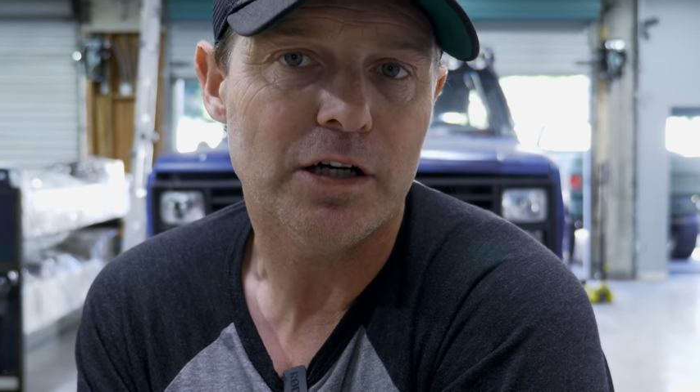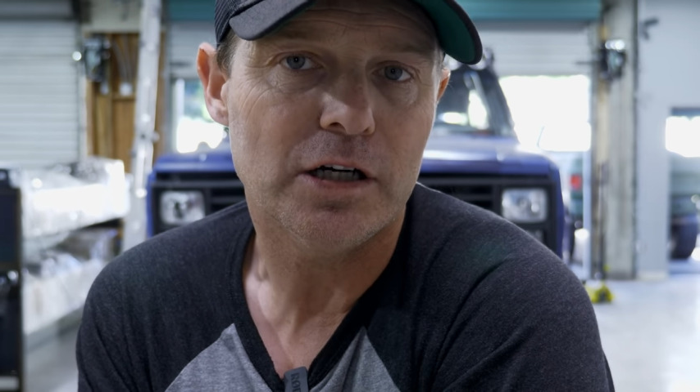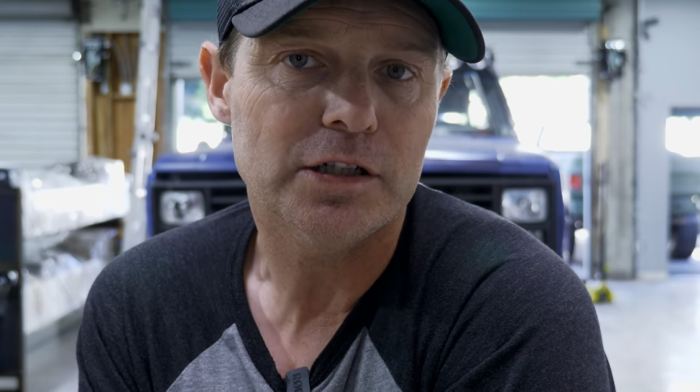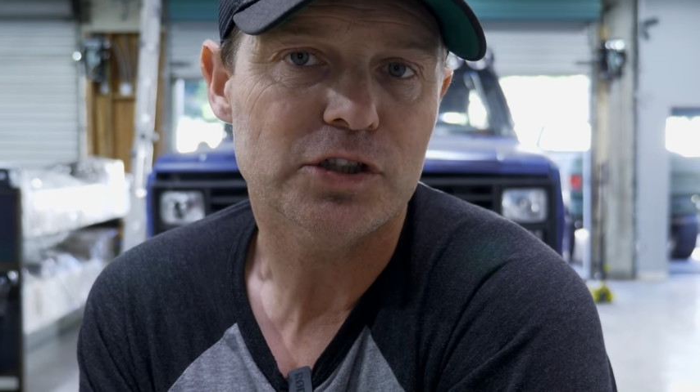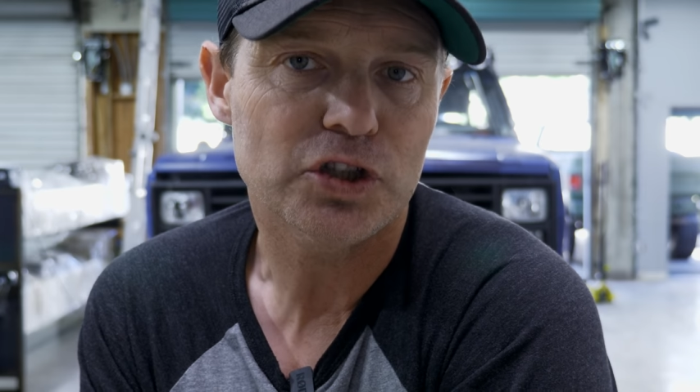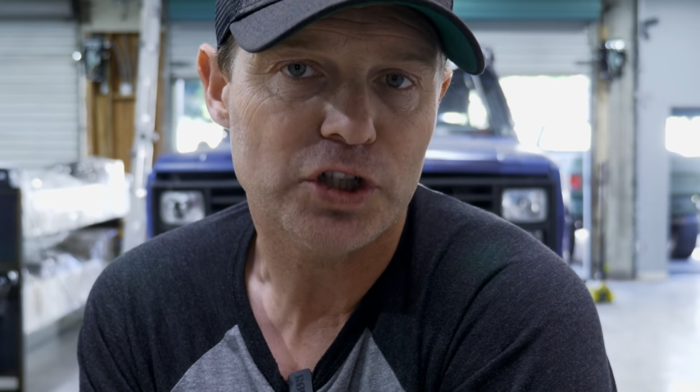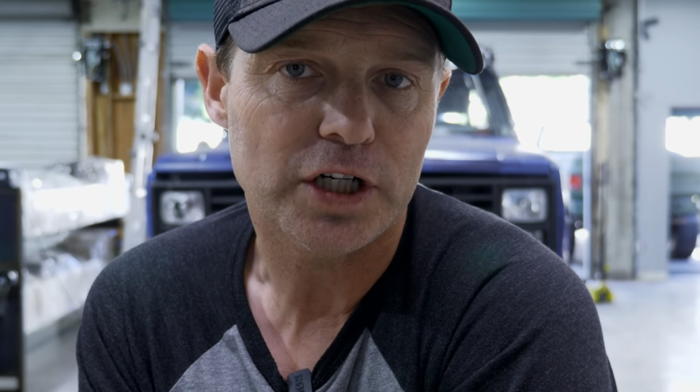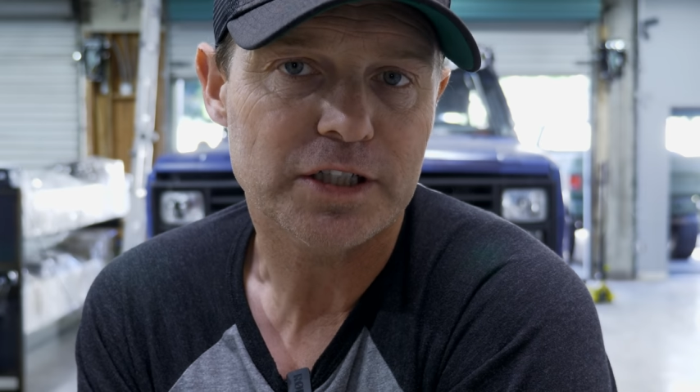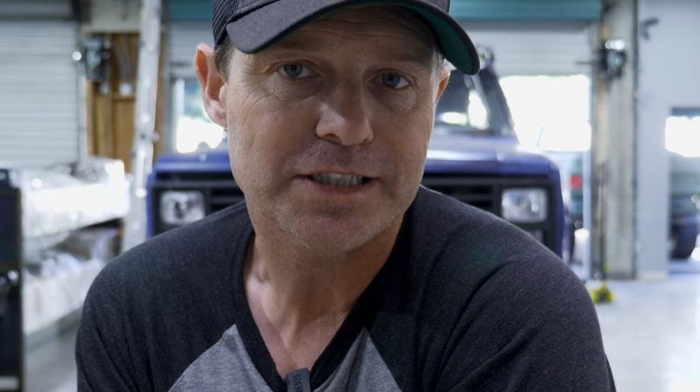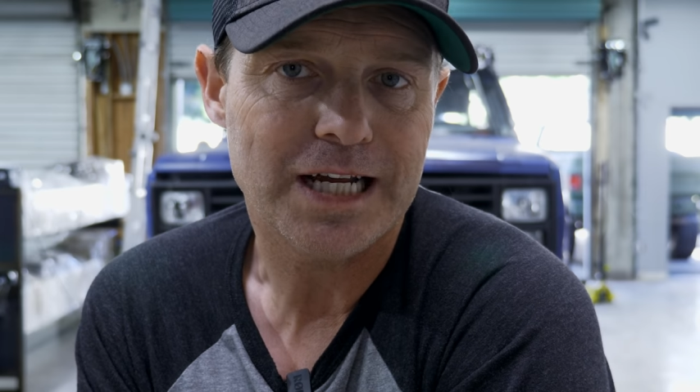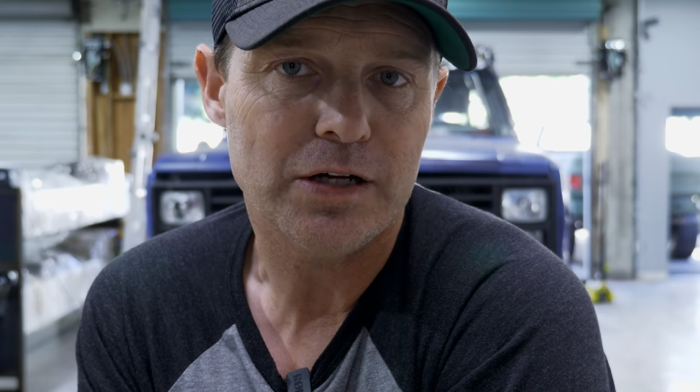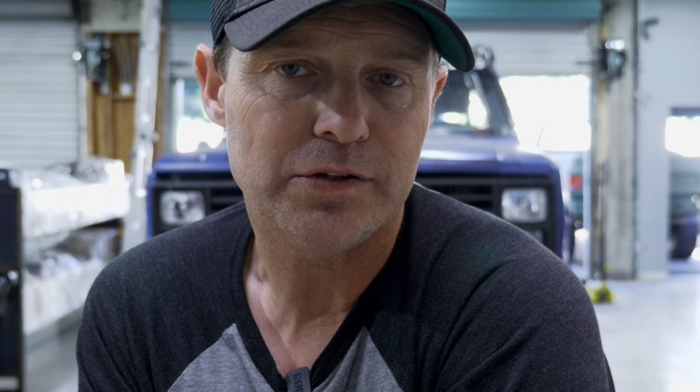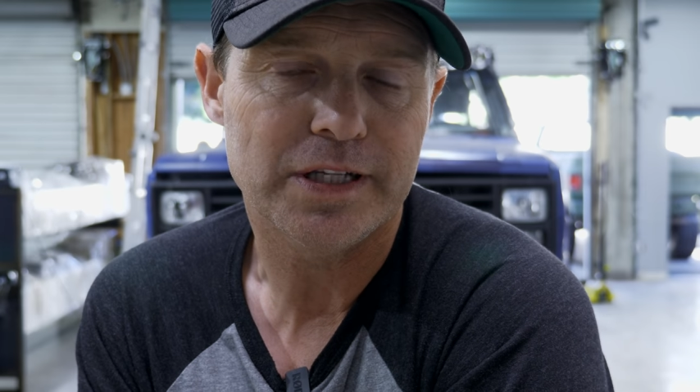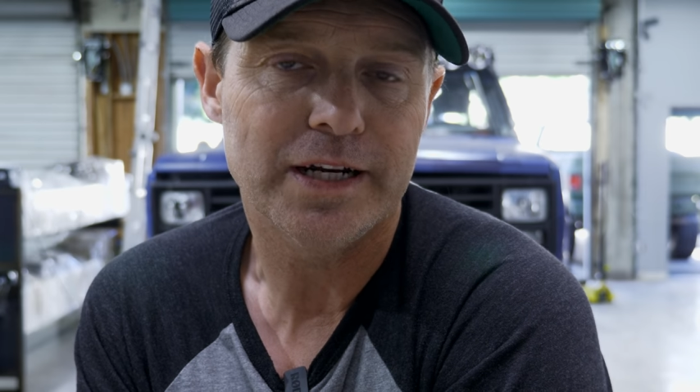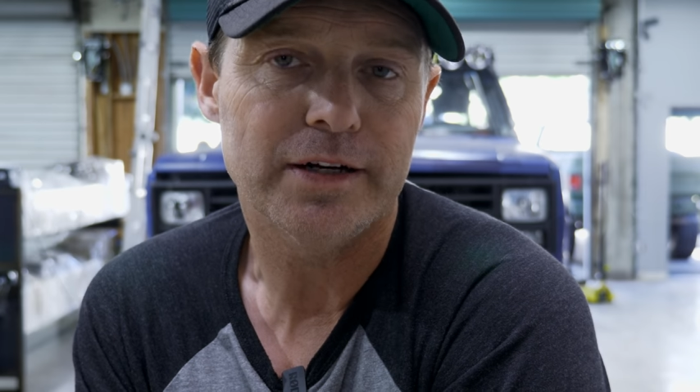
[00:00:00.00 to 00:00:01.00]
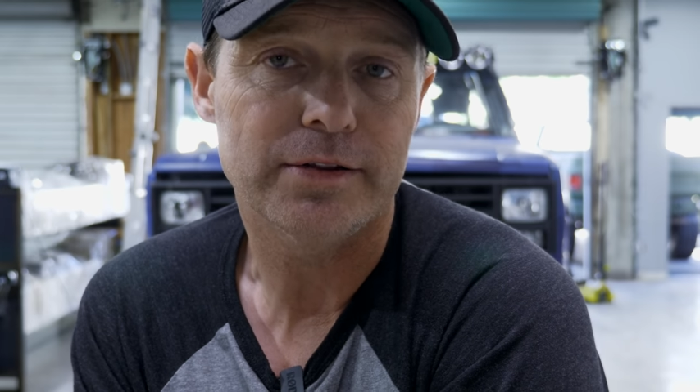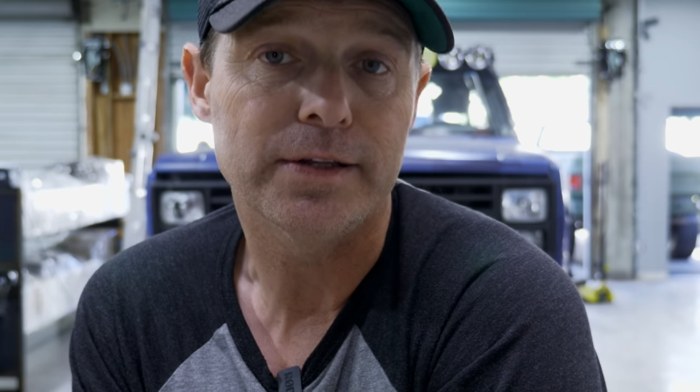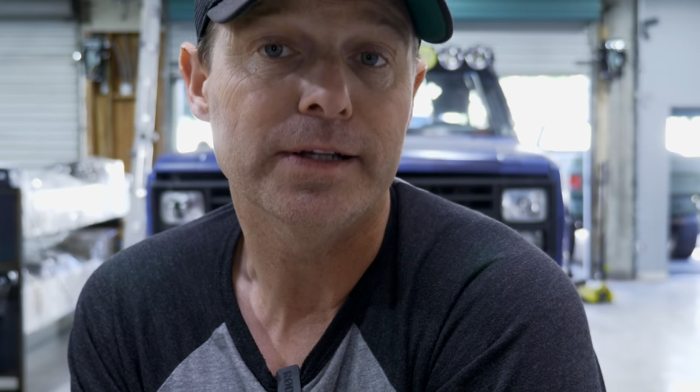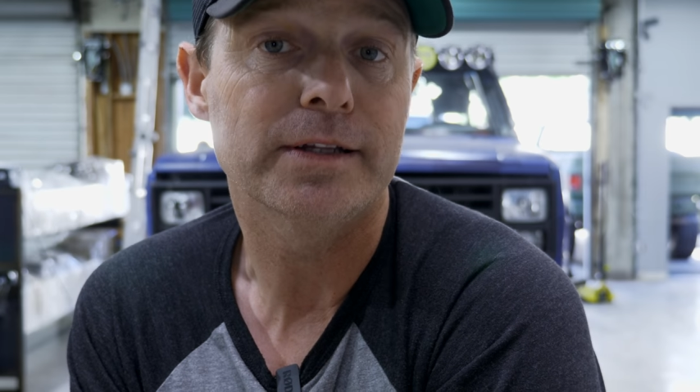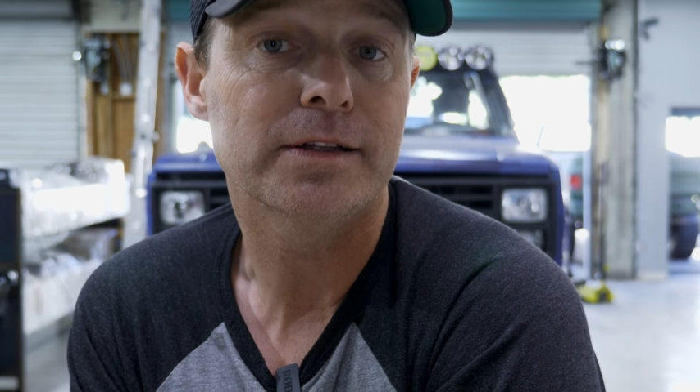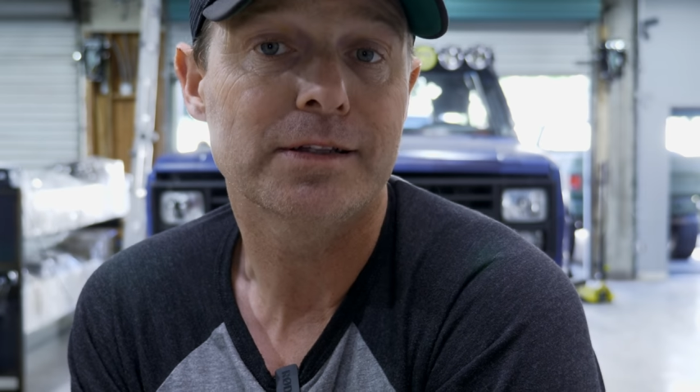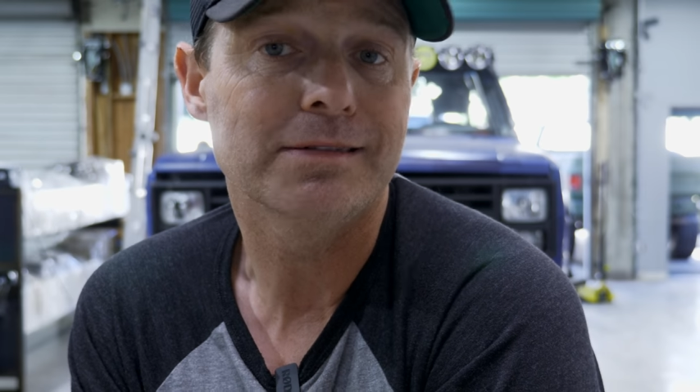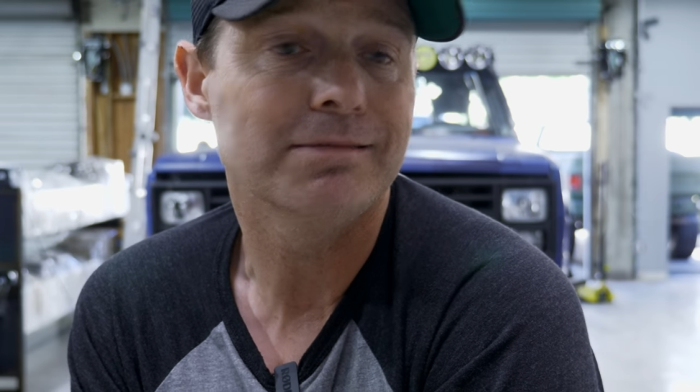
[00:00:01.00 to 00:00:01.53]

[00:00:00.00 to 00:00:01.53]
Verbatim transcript: are trucks out there that